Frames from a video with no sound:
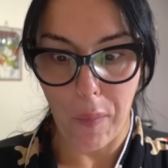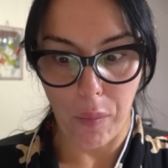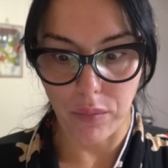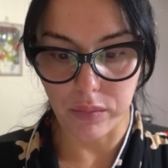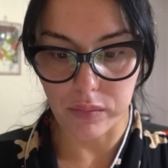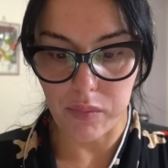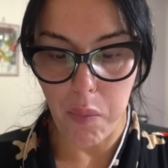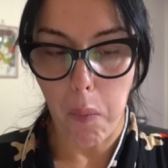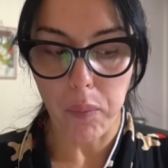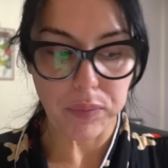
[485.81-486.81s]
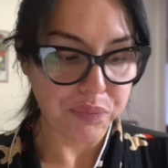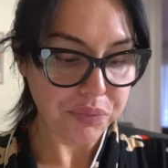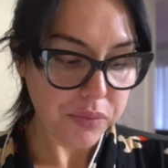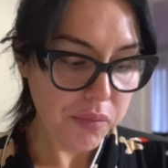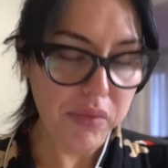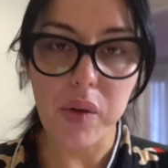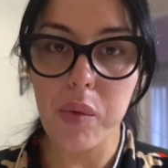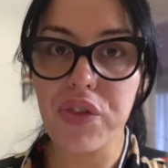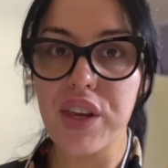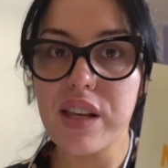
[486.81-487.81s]
Mmm.
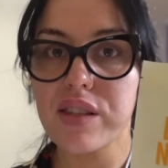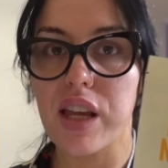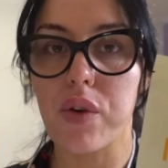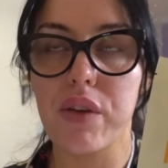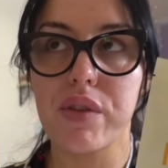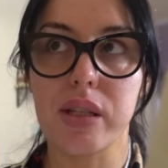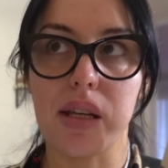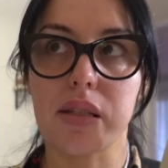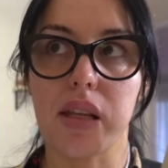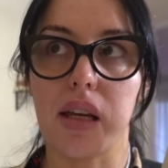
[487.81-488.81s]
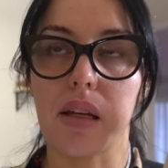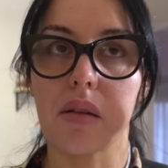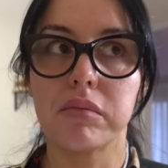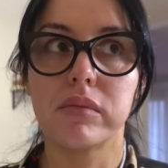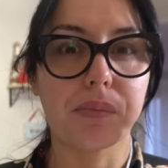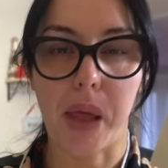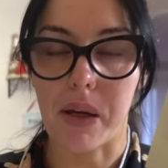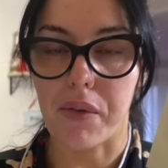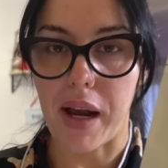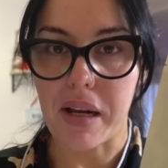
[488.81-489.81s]
With these, they don't even taste like like
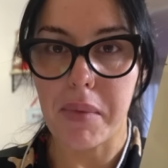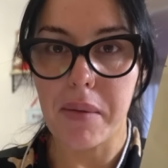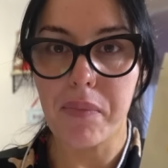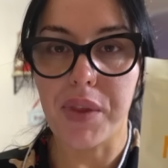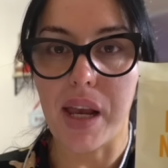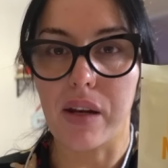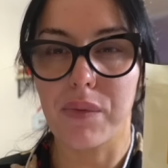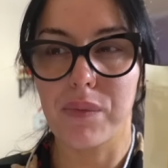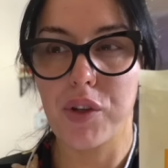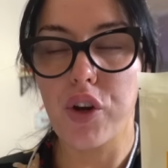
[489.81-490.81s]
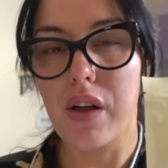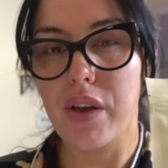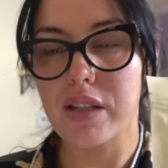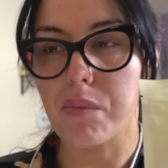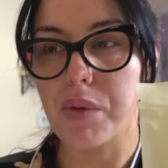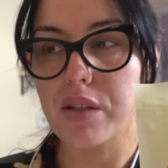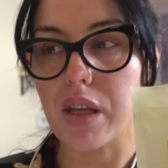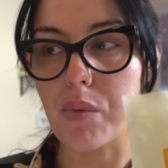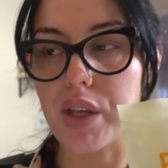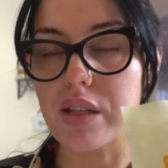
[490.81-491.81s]
a vitamin. They, you know how like some things
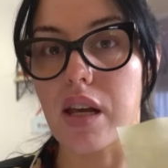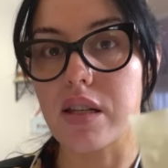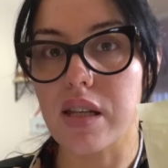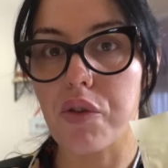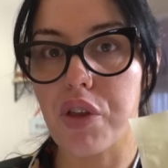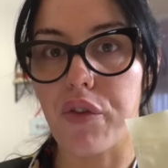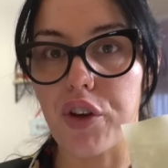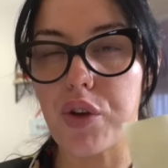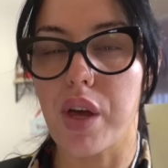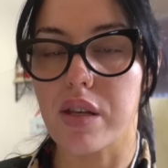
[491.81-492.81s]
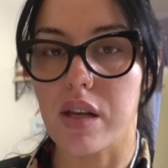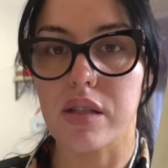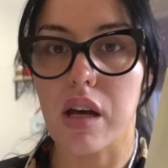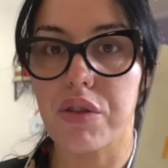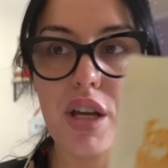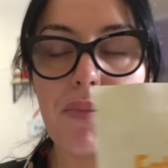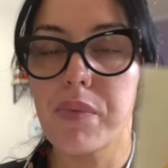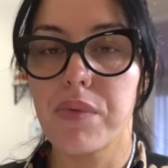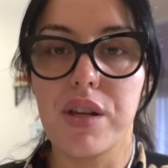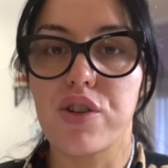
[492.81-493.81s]
they when they taste healthy for you, they taste healthy.
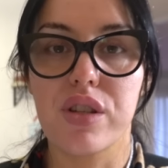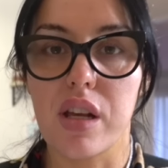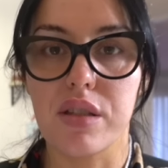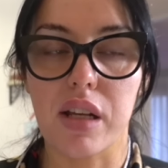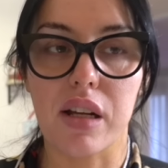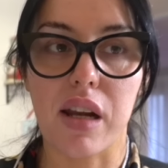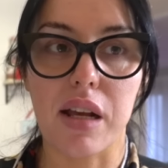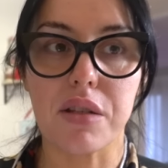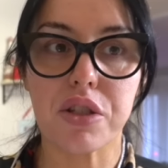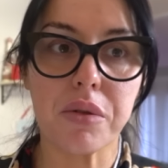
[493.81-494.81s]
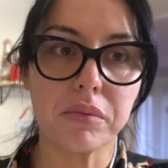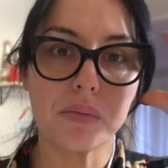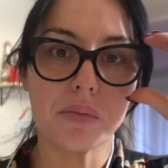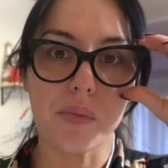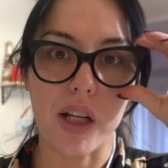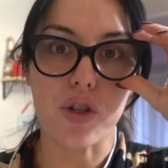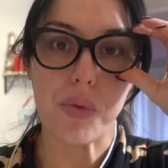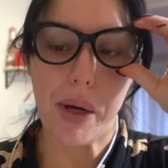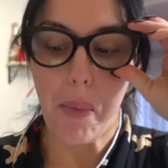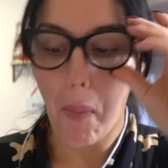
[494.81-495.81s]
These just taste like a nice like
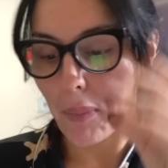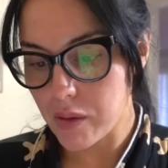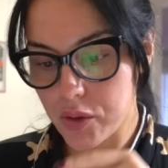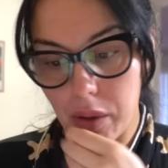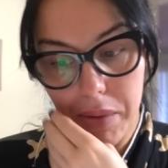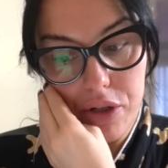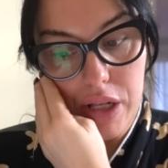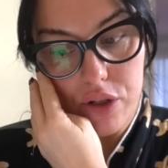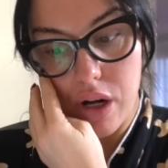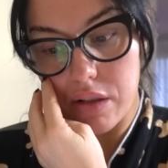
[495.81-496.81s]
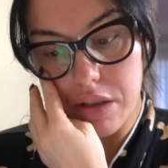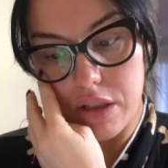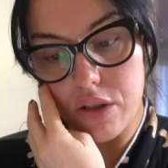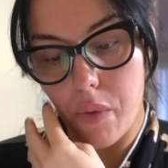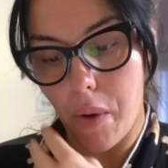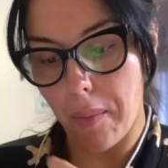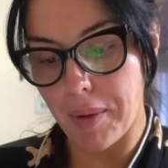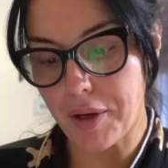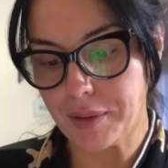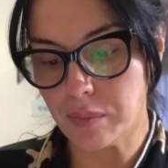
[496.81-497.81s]
treat. So I bet you that chocolate sea salt one would
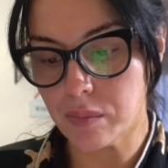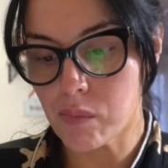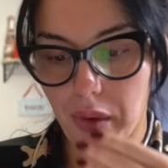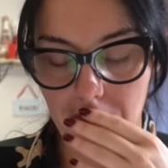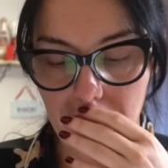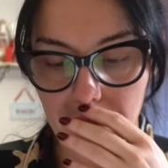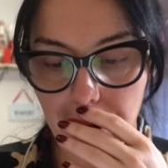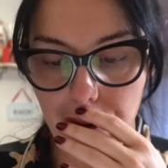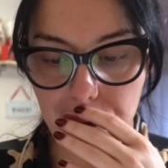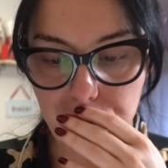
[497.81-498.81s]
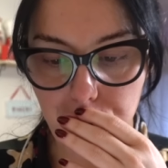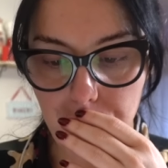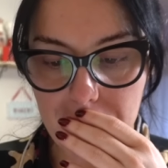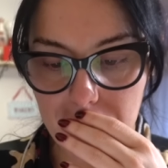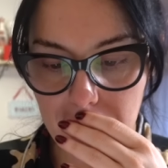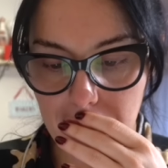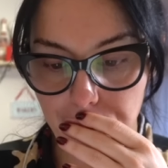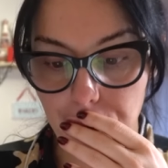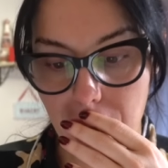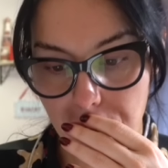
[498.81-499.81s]
be good. And then there, there's green tea
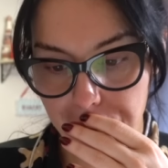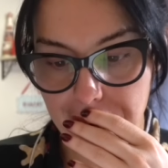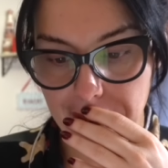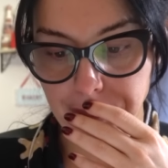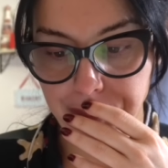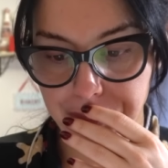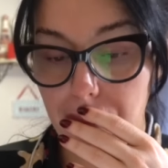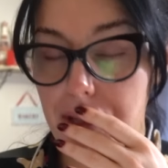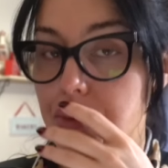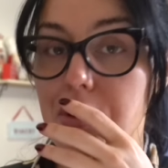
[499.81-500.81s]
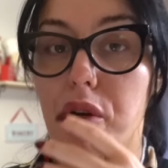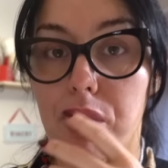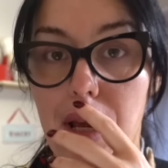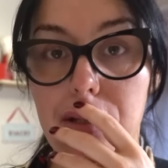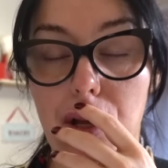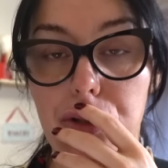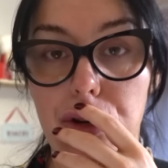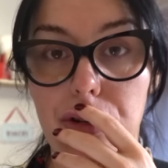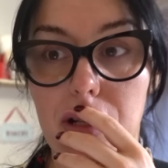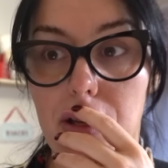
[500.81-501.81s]
for caffeine. This would be a nice
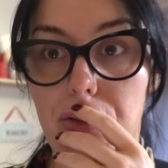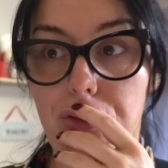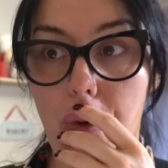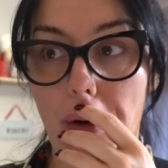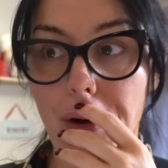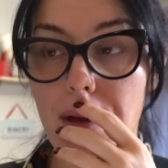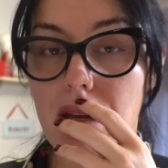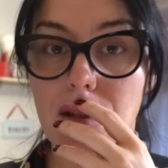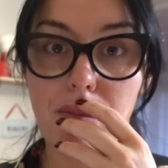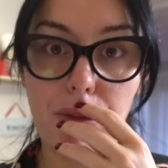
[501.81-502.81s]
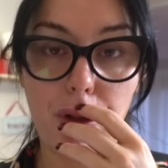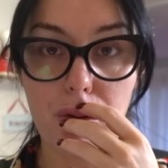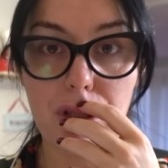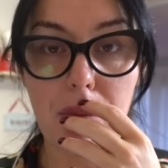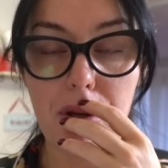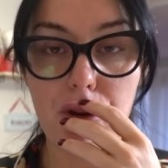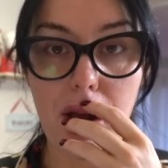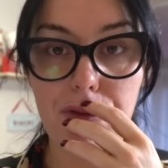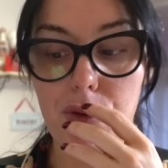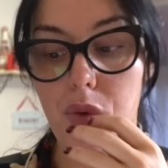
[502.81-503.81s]
alternative for, you know, skipping your
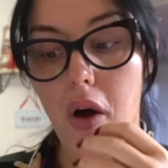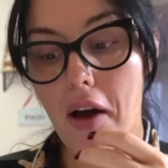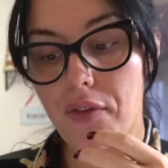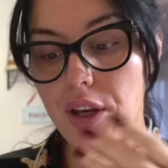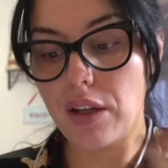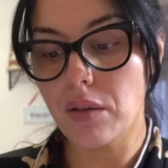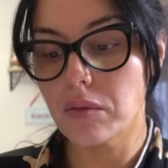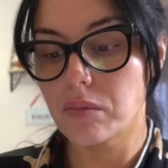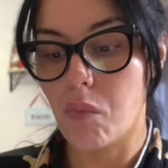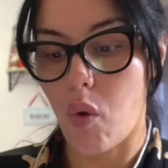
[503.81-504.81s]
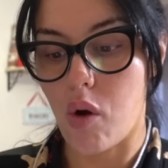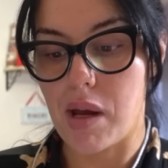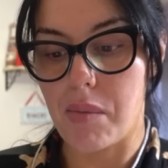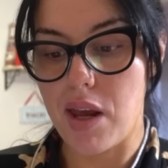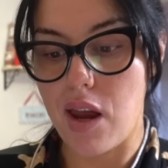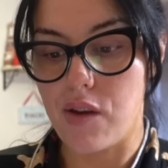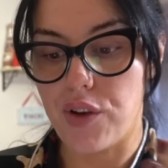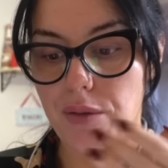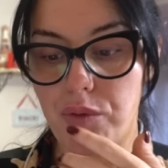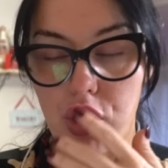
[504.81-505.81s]
afternoon coffee, or maybe
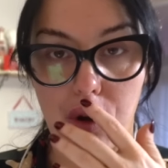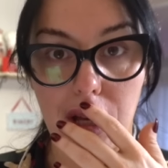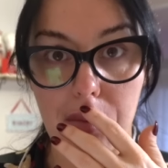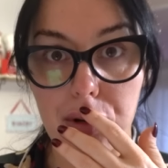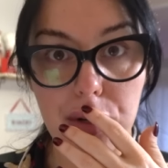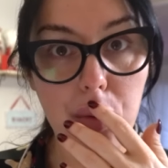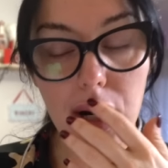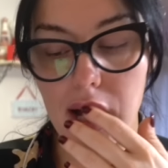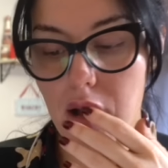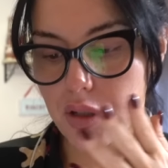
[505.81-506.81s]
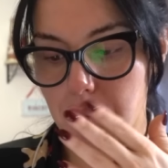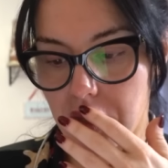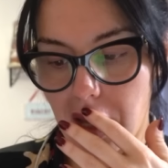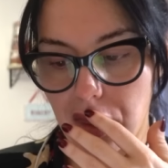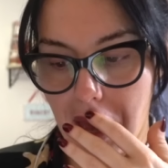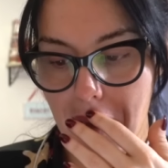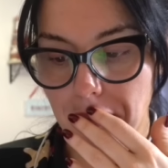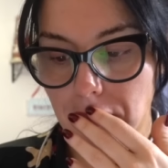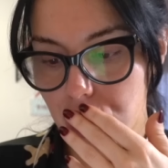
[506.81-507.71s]
even you know like a pre-workout, something like that.